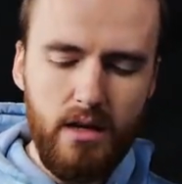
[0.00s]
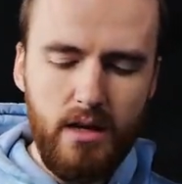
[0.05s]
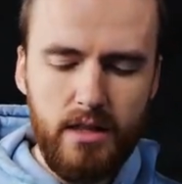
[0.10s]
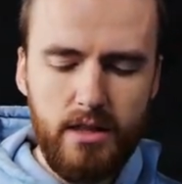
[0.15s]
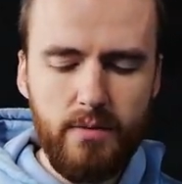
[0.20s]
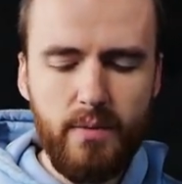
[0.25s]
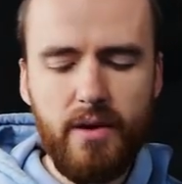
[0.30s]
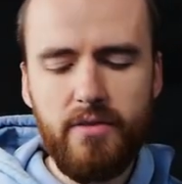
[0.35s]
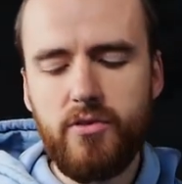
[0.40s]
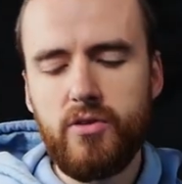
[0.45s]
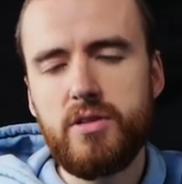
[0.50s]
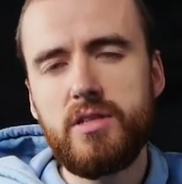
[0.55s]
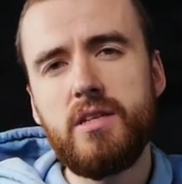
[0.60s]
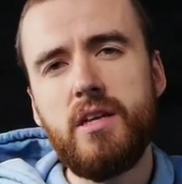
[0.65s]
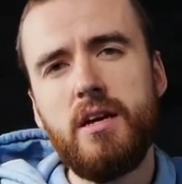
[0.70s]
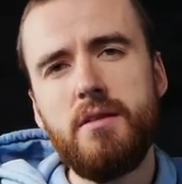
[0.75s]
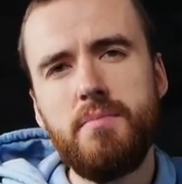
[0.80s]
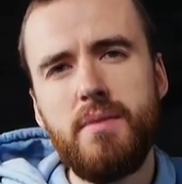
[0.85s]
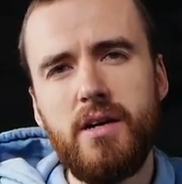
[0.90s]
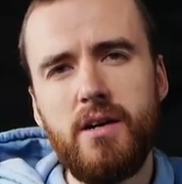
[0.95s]
Then we have
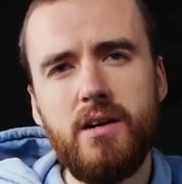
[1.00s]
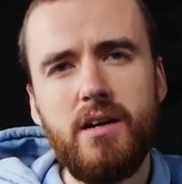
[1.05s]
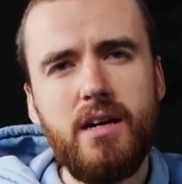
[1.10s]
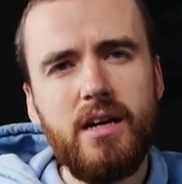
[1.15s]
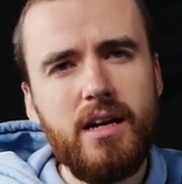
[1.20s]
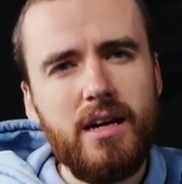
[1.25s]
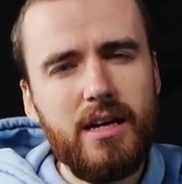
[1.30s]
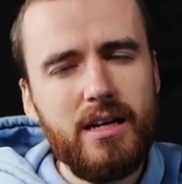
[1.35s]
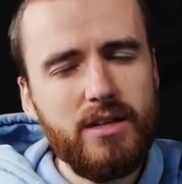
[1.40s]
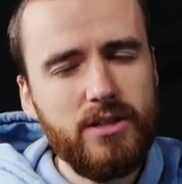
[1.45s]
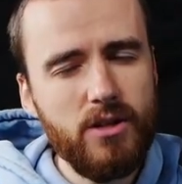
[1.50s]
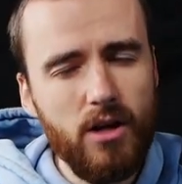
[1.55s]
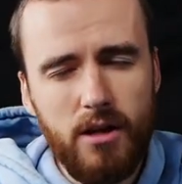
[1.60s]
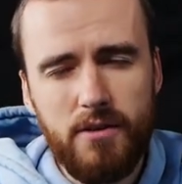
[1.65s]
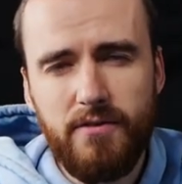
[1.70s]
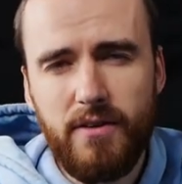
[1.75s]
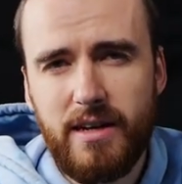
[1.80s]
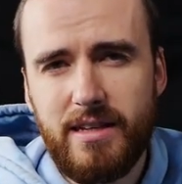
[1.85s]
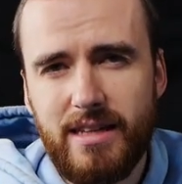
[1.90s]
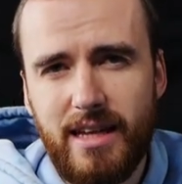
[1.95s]
Crystalline Mirror.
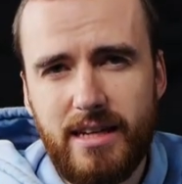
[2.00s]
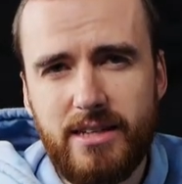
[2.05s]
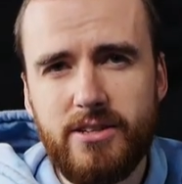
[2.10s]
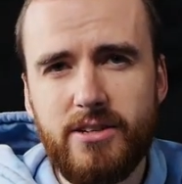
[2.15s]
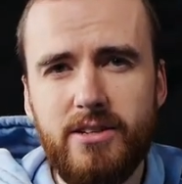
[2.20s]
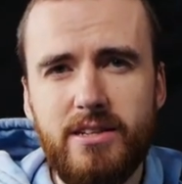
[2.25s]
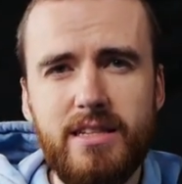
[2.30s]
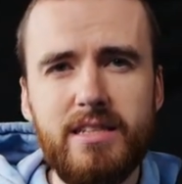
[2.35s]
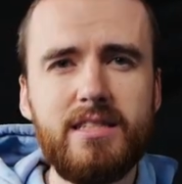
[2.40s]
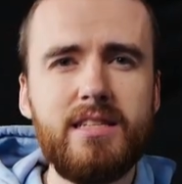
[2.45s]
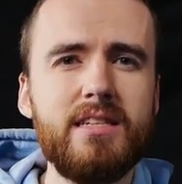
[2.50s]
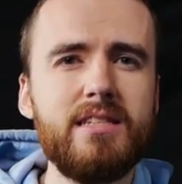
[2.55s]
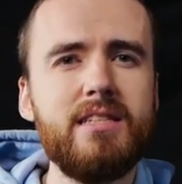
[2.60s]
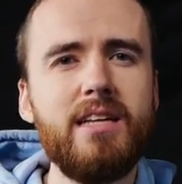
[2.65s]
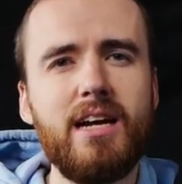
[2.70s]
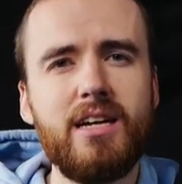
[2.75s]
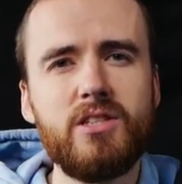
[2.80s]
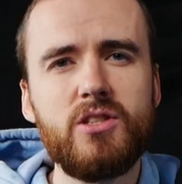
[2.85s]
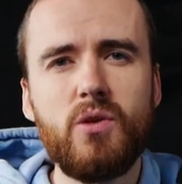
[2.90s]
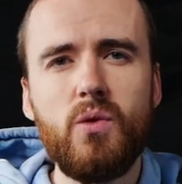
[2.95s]
Nullifying Lantern is this
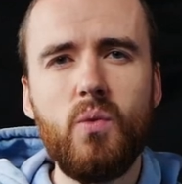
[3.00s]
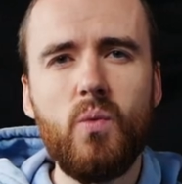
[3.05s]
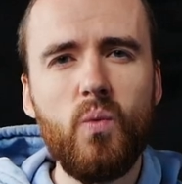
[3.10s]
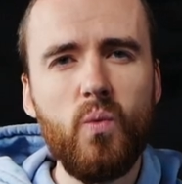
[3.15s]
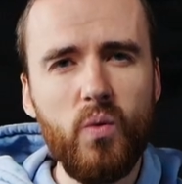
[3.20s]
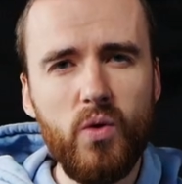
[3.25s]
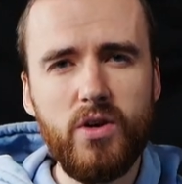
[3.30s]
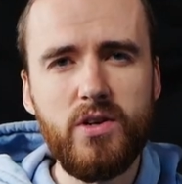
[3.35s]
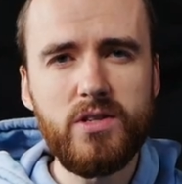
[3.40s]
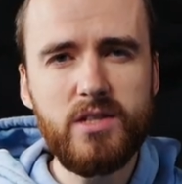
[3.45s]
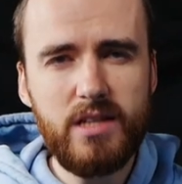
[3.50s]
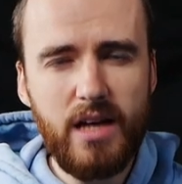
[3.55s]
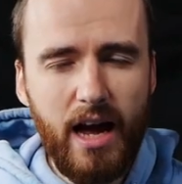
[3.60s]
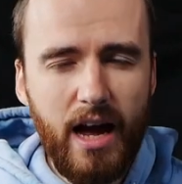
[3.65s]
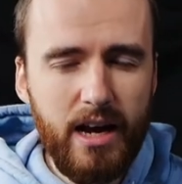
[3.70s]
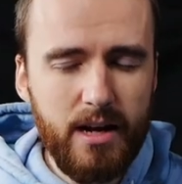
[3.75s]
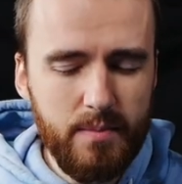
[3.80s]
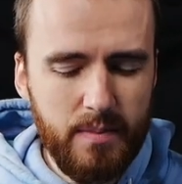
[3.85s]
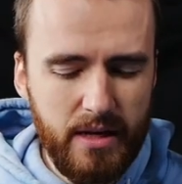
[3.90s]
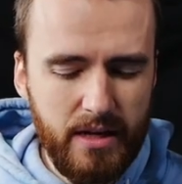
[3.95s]
deck's worst
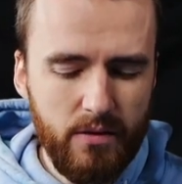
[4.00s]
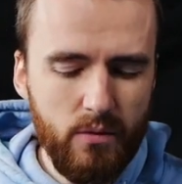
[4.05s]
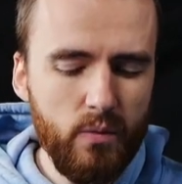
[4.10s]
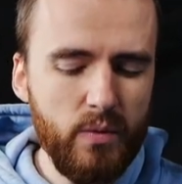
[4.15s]
enemy.